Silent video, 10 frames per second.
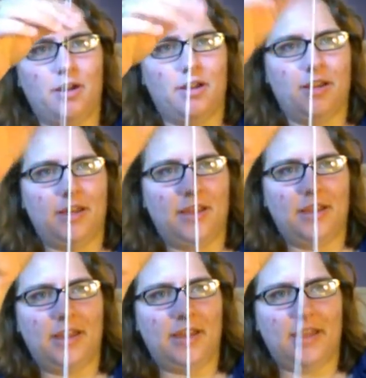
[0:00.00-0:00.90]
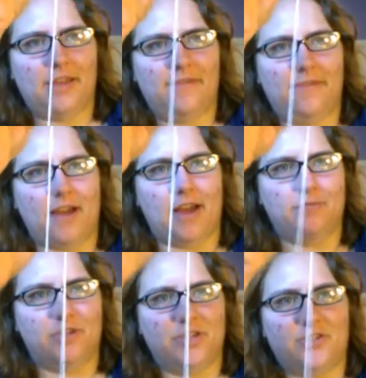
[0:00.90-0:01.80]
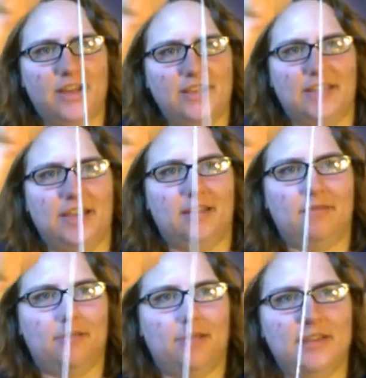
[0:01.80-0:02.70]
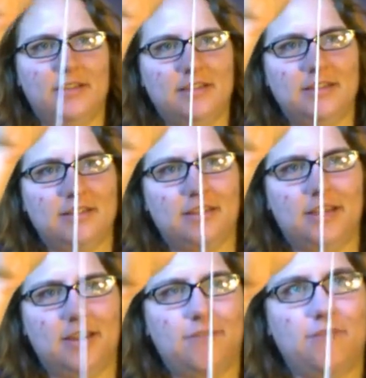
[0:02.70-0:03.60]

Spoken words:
or if I'm just crazy. Because